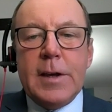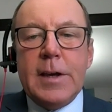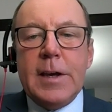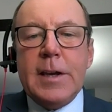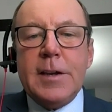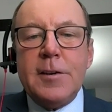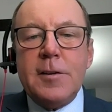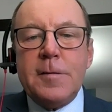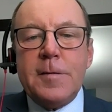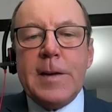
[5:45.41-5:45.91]

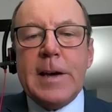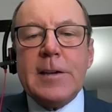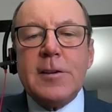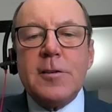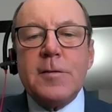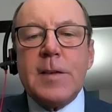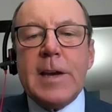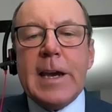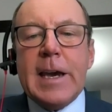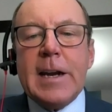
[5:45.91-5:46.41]
in defense
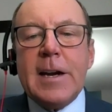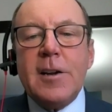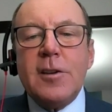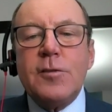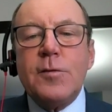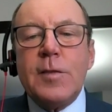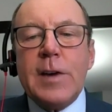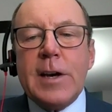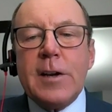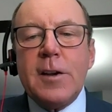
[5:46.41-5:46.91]
of
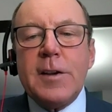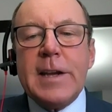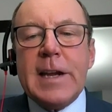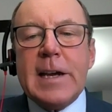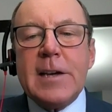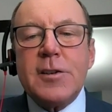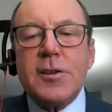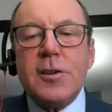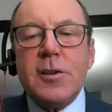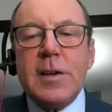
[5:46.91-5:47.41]
Canada's vital
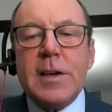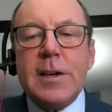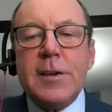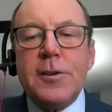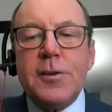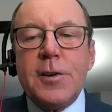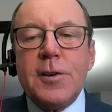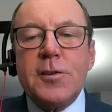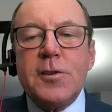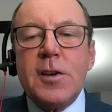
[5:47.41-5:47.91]
national
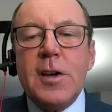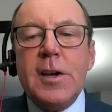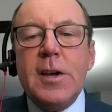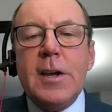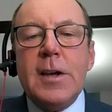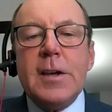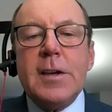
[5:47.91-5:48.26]
interests.